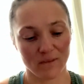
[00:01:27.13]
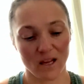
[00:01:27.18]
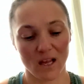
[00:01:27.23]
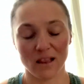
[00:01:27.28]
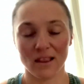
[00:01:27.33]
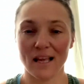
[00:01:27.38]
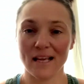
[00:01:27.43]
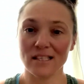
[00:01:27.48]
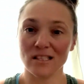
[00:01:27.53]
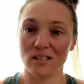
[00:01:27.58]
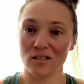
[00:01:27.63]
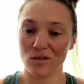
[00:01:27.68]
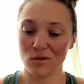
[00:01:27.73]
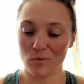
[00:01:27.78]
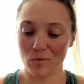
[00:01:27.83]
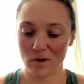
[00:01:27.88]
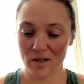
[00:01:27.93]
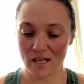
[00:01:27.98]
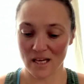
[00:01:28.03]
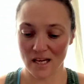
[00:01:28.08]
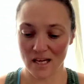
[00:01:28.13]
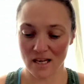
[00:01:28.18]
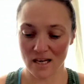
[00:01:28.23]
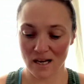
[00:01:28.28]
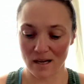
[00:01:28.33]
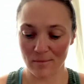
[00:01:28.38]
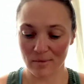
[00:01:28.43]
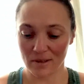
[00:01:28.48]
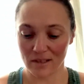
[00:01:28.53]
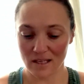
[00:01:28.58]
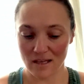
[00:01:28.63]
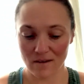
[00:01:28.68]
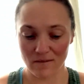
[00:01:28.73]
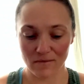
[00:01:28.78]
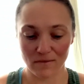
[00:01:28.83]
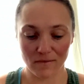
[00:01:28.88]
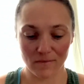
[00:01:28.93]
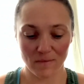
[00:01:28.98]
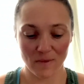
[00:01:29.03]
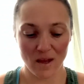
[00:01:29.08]
lesson 20 in, I believe.
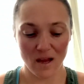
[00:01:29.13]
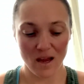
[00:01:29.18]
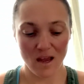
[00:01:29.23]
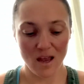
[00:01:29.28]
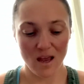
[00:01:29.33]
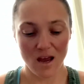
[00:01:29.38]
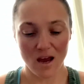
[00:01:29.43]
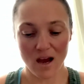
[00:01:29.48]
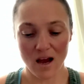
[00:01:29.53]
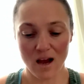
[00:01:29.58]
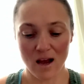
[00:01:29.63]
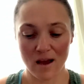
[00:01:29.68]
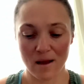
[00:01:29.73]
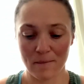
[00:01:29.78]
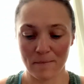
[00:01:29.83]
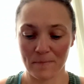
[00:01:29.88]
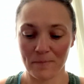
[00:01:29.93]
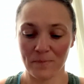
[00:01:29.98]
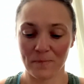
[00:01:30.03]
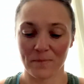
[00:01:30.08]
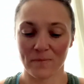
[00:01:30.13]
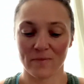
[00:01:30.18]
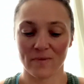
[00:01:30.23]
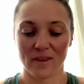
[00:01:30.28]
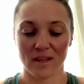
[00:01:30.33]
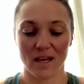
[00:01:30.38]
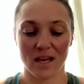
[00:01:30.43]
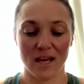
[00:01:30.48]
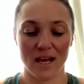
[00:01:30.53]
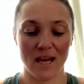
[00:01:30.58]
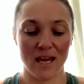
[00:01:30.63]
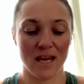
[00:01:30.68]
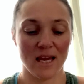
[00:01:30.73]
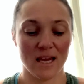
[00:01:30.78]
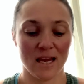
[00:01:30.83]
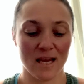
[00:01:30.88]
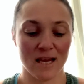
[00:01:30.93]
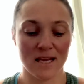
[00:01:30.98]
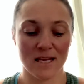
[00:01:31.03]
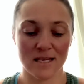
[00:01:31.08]
And
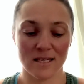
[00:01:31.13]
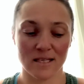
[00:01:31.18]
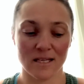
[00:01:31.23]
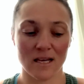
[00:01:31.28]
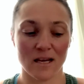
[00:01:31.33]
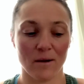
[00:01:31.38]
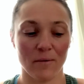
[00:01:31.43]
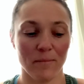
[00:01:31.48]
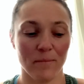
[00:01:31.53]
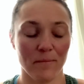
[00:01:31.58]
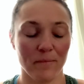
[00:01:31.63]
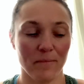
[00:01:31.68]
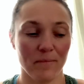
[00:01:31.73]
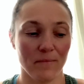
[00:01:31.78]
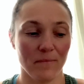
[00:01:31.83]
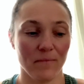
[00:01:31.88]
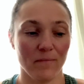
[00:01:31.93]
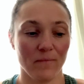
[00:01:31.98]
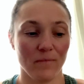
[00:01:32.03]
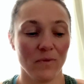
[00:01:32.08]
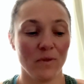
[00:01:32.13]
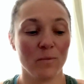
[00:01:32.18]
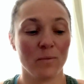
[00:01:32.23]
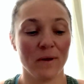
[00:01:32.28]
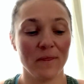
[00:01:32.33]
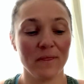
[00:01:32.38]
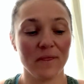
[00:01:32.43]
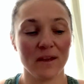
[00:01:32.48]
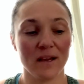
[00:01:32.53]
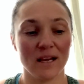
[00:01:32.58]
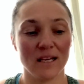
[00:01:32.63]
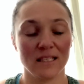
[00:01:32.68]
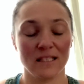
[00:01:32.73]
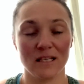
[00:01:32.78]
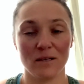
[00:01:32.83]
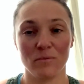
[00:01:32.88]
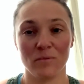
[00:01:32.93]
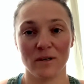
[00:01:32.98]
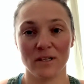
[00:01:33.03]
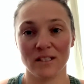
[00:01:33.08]
the one thing I
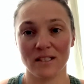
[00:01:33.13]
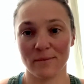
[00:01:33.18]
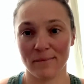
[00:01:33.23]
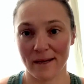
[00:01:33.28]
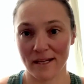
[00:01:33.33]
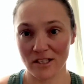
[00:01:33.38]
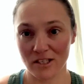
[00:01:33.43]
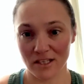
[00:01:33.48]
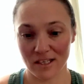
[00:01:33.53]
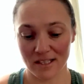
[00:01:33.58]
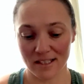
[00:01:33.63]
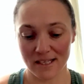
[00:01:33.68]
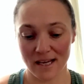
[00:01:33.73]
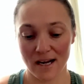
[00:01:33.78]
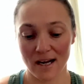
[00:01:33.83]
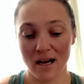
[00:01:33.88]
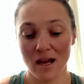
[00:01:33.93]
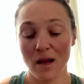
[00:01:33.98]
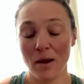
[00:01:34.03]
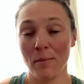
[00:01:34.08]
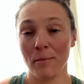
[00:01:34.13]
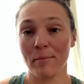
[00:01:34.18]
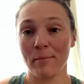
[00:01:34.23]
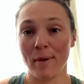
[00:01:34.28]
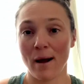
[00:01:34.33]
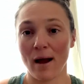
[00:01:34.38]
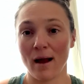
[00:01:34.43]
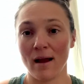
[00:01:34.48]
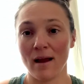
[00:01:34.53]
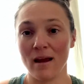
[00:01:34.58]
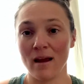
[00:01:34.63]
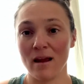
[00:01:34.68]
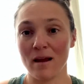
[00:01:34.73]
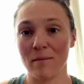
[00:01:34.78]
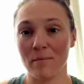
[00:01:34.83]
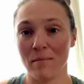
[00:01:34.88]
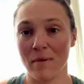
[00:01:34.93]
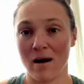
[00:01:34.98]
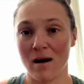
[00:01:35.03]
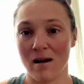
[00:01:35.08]
did want to mention is that my
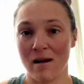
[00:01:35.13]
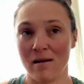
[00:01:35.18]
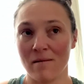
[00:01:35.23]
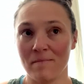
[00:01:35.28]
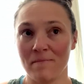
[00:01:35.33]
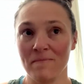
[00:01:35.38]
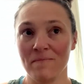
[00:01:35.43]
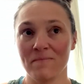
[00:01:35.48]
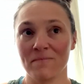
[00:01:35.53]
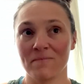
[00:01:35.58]
mom,